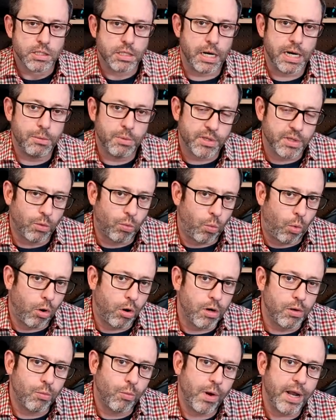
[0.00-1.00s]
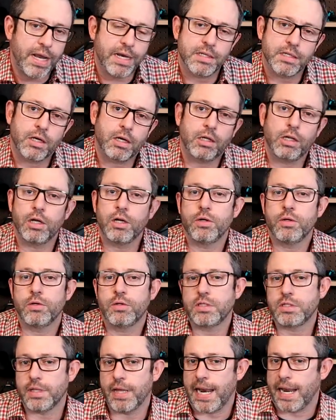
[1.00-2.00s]
Starting with the worn weight
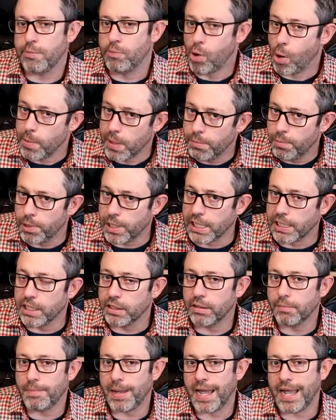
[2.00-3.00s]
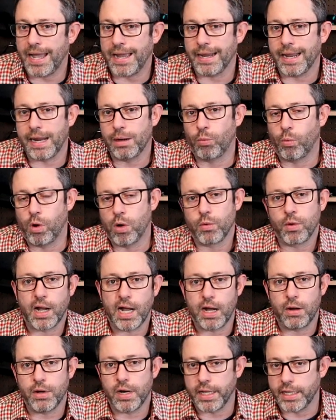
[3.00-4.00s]
clothes that I won't be putting in the bag and won't
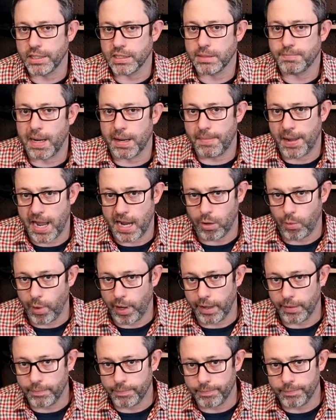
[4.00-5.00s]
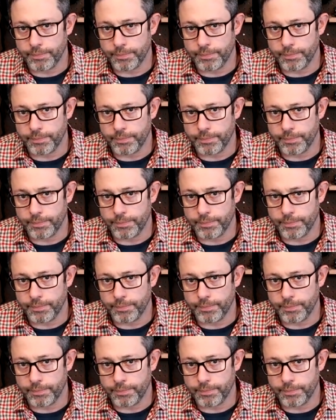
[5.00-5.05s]
count against my pack weight.